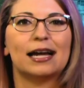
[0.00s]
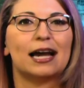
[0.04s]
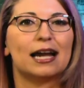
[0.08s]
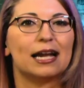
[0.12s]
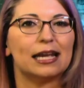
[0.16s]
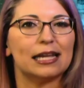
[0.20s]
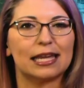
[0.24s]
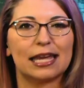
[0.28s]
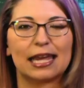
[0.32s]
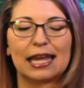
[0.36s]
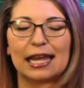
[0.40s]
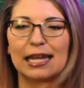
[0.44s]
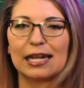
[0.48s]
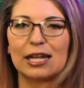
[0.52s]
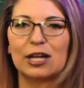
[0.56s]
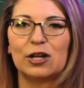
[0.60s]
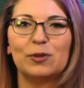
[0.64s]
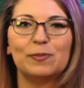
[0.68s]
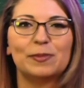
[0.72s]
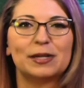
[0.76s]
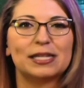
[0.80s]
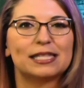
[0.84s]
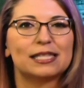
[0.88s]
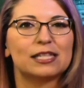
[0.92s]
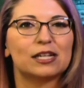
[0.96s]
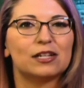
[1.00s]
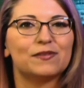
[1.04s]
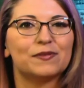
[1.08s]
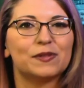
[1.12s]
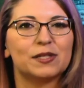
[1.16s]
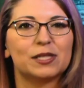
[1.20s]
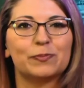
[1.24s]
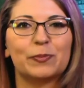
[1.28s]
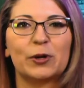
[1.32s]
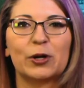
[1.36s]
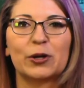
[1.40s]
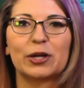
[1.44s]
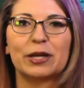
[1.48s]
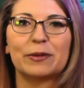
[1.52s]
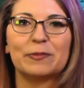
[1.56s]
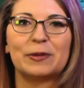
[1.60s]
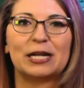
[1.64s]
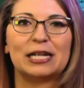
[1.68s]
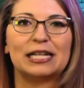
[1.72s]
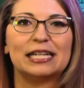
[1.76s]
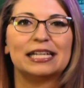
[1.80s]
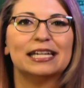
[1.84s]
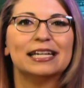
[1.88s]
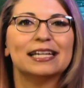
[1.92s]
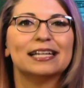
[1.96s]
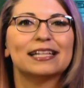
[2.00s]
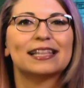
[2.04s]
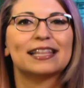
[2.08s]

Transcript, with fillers: I can't help myself, it's Pokemon.